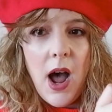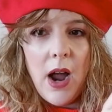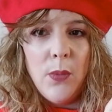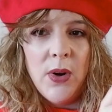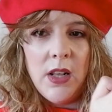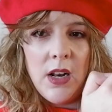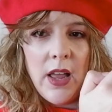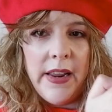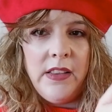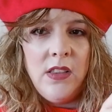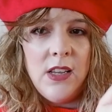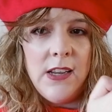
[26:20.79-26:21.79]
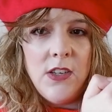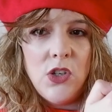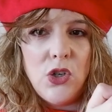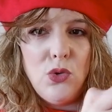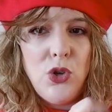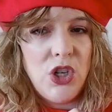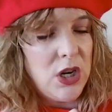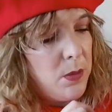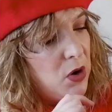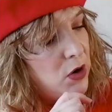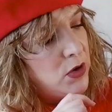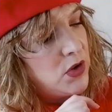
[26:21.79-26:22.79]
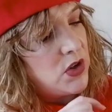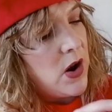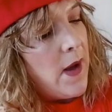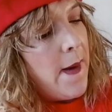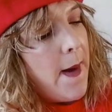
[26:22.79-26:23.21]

I really like these two shimmers.